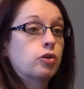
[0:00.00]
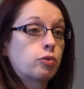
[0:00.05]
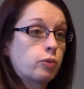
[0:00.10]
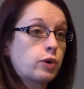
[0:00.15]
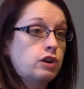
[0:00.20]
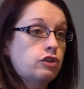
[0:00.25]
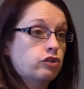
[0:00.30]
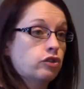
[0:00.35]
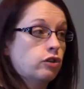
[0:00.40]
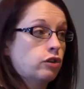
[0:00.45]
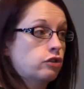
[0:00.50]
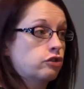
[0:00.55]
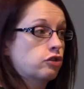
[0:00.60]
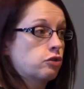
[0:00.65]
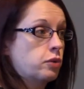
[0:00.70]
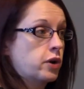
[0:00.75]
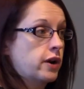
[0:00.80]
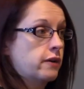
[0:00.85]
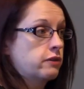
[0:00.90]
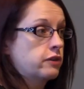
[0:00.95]
research
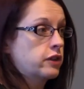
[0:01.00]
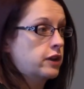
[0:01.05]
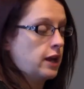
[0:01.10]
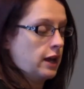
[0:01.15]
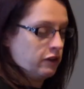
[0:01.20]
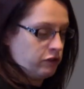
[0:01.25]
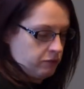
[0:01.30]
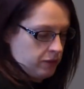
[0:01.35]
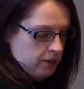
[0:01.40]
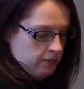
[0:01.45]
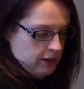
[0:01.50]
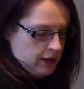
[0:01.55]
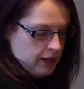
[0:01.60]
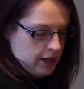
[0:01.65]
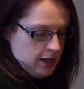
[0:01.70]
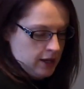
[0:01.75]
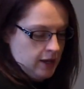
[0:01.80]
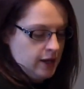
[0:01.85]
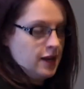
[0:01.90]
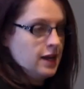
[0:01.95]
or whatever the case may
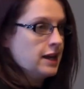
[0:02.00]
be.